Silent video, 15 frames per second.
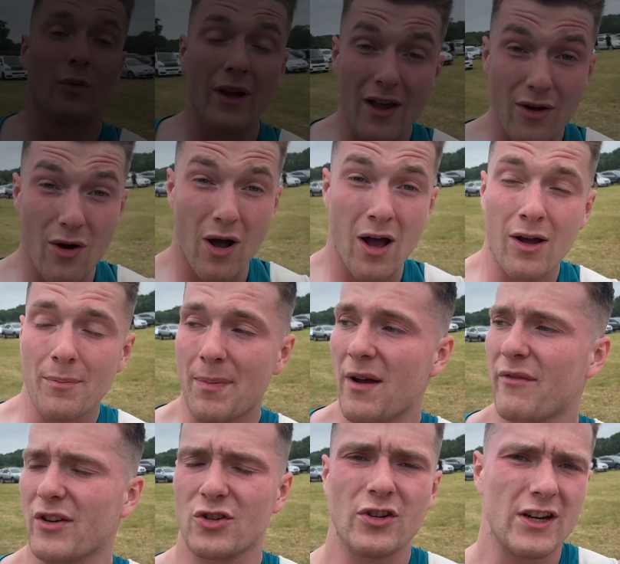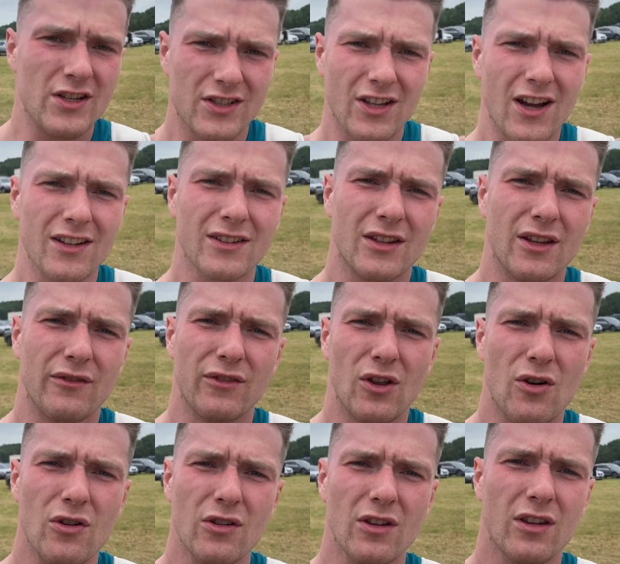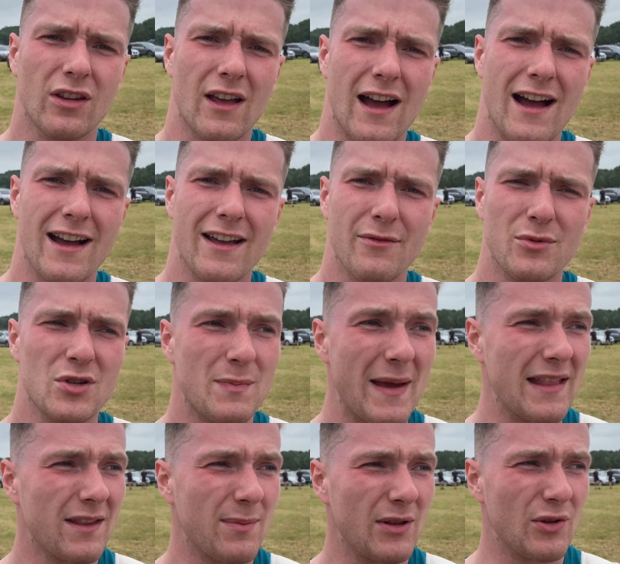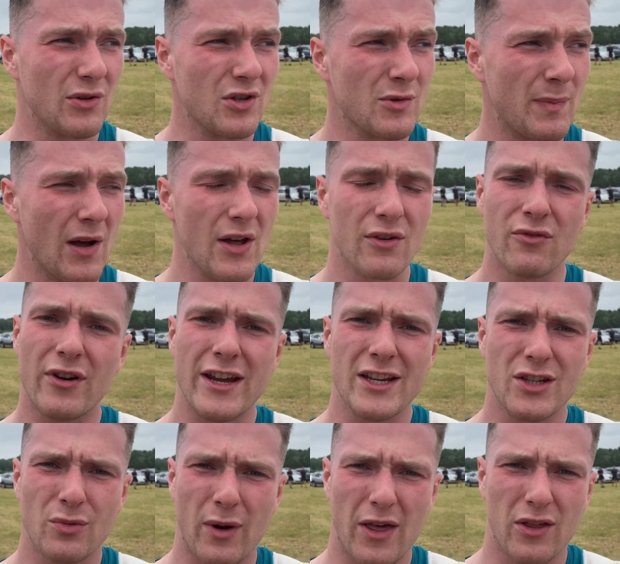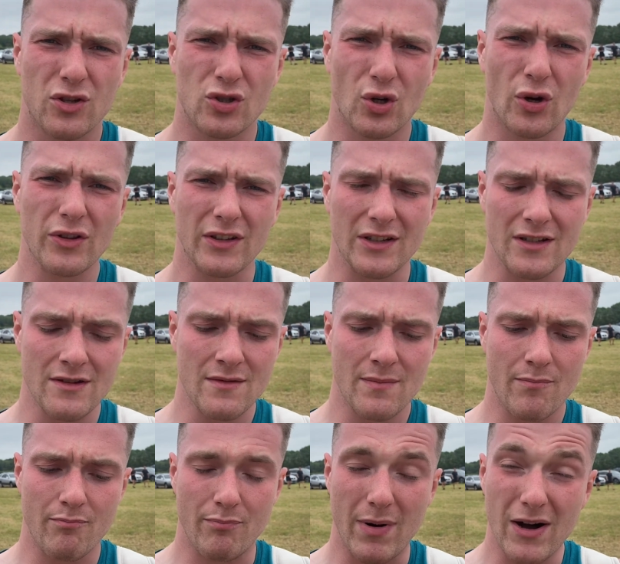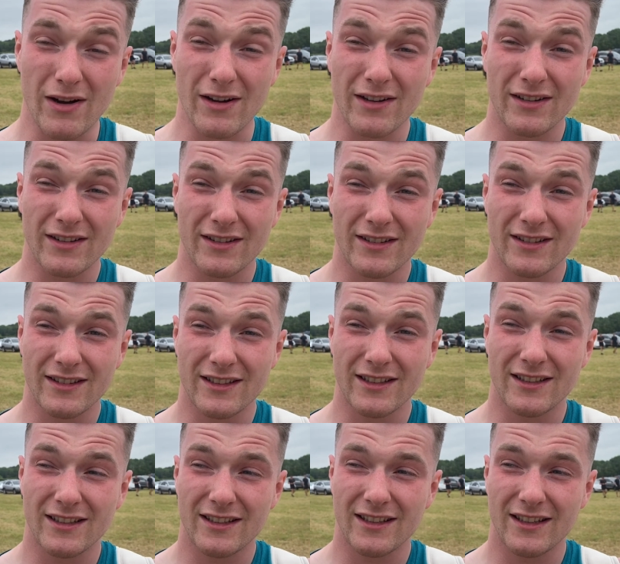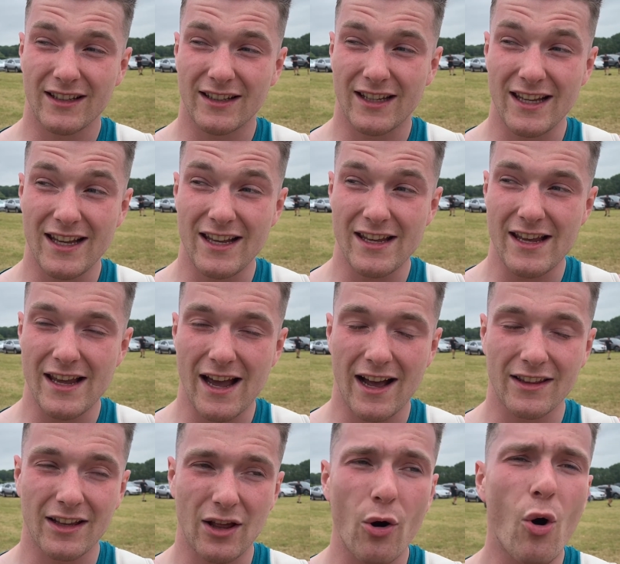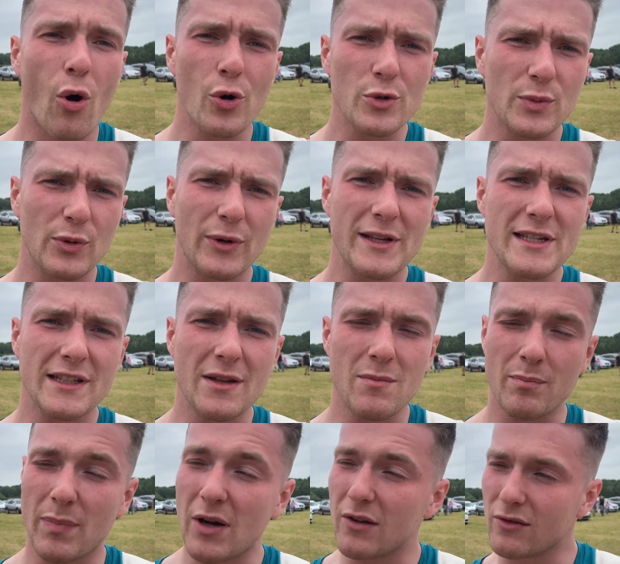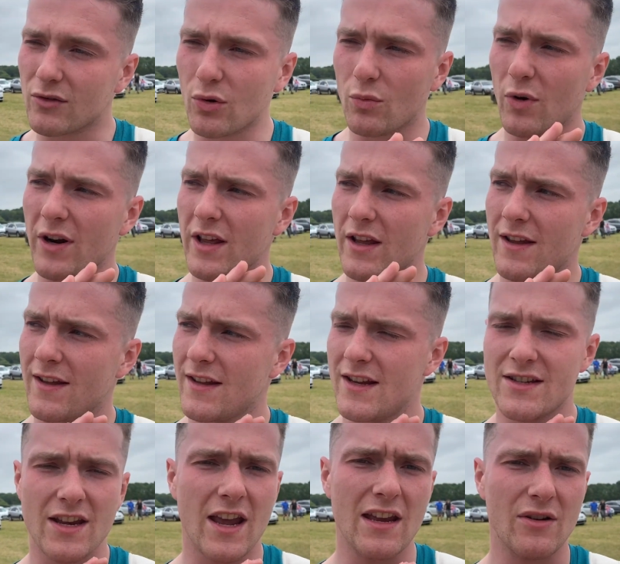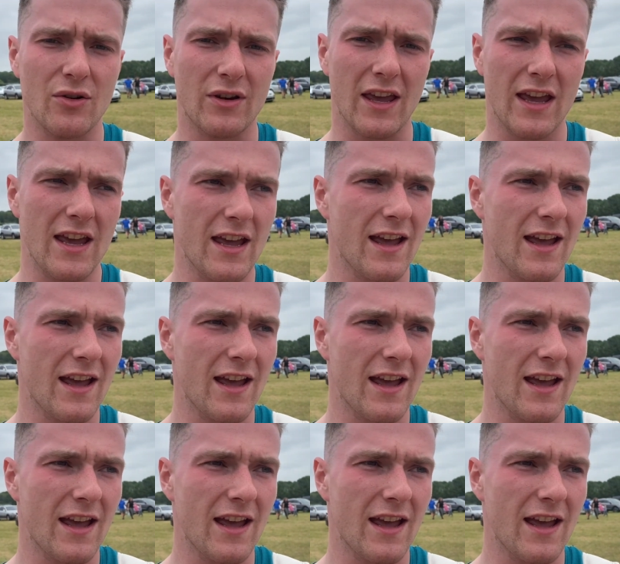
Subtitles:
Well, bit of a strange start to the vlog. I was meant to be doing Spartan Race with Jordan, but he had a little hospital incident. But don't worry, he's A-okay.